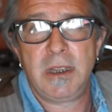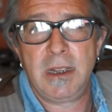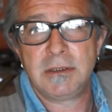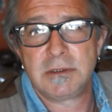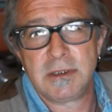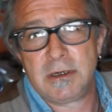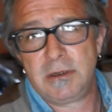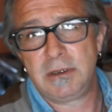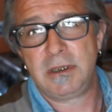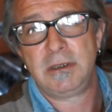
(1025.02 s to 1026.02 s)

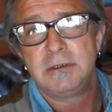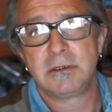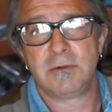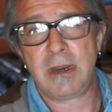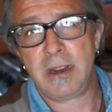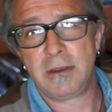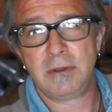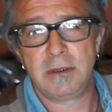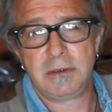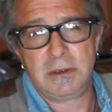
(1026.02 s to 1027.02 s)
ancillary things
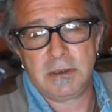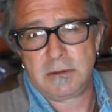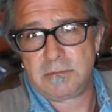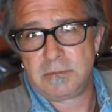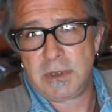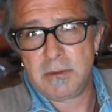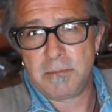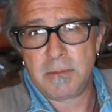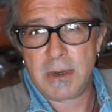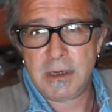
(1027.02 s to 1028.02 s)
around that get
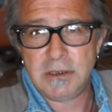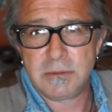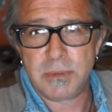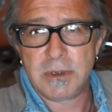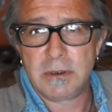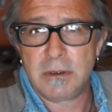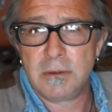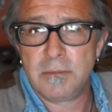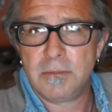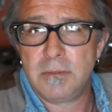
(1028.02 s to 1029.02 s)
money spent on
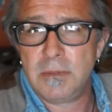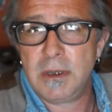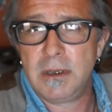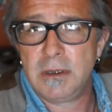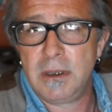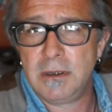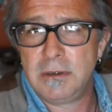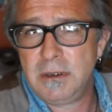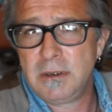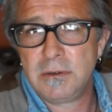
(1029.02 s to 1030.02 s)
them,
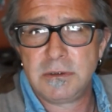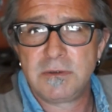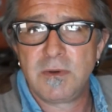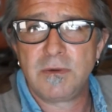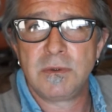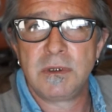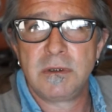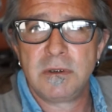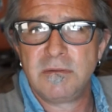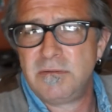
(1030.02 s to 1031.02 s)
and it just felt really
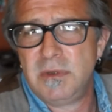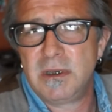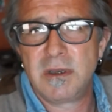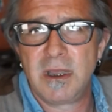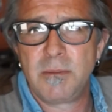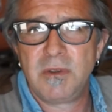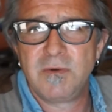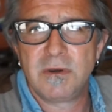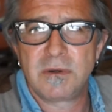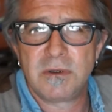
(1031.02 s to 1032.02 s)
good. The economy
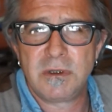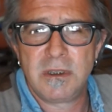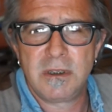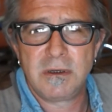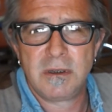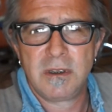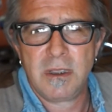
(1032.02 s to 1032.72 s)
felt good then.